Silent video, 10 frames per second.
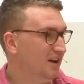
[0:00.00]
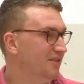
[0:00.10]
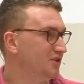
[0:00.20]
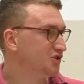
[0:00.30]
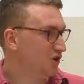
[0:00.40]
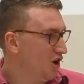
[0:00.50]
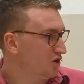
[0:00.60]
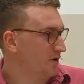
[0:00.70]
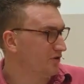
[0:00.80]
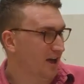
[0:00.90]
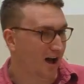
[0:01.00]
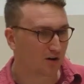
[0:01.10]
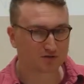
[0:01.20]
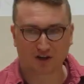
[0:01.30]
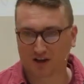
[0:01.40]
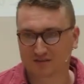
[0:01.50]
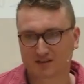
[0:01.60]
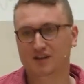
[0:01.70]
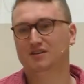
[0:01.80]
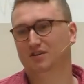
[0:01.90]
in the church, whether an elder, a
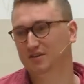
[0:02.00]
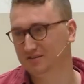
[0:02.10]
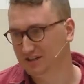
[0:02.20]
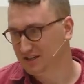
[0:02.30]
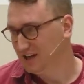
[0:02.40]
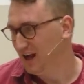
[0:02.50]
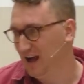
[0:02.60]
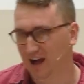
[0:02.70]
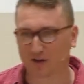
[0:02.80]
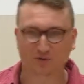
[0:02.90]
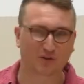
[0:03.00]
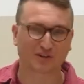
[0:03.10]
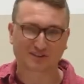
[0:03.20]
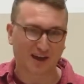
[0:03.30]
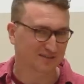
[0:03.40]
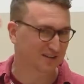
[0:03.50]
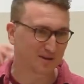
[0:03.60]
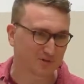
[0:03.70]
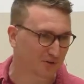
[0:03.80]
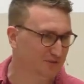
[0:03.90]
deacon, of the tech
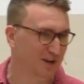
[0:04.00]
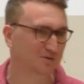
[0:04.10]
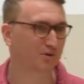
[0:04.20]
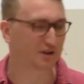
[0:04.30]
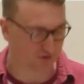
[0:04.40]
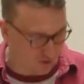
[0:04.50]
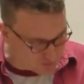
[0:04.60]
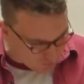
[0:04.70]
team, youth team, Grace Growers,